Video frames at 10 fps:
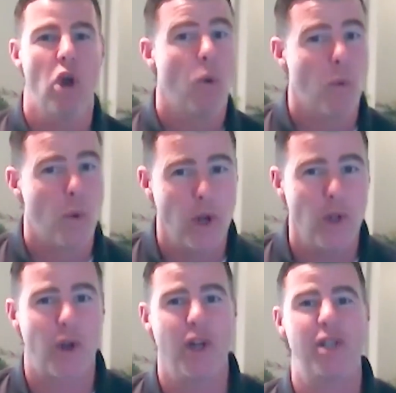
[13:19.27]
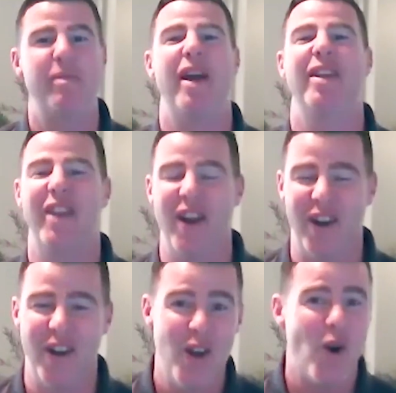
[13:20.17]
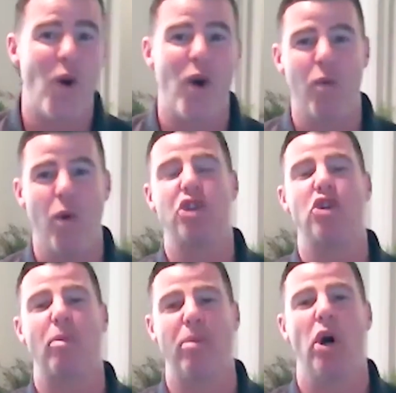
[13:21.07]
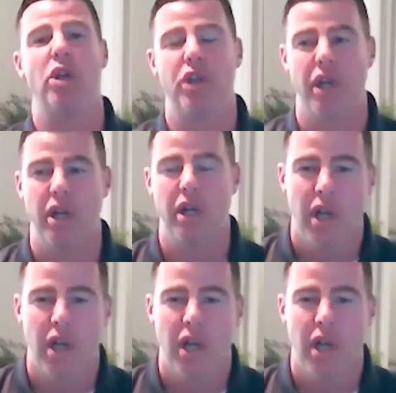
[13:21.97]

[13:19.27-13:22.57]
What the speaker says: what are you looking to spend here, or what's your budget.